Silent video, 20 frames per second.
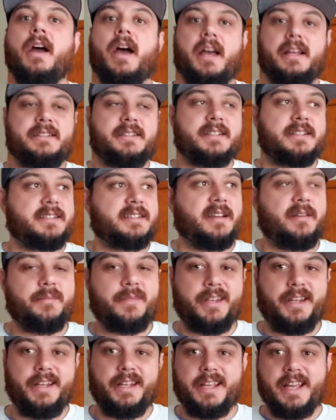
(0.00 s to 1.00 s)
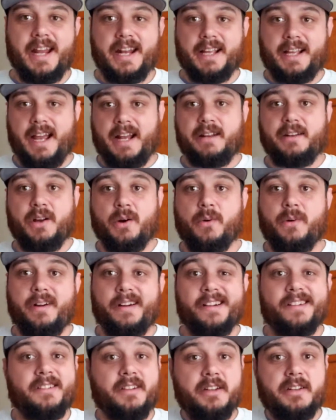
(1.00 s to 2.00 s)
It's just something you got to kind of know where
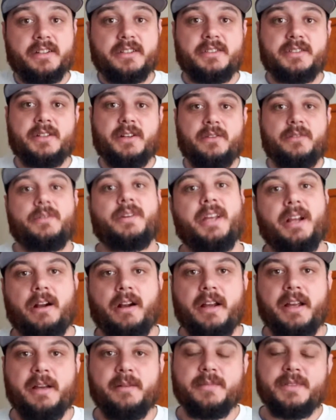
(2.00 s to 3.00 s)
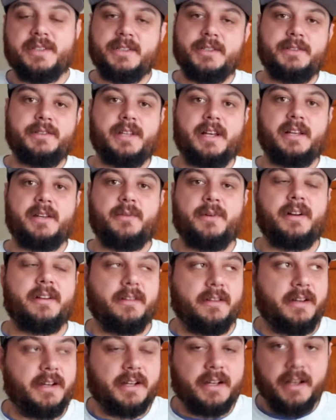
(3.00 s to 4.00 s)
to look. So here I am to tell you where to
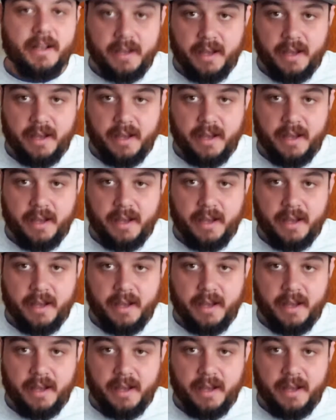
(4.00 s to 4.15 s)
look.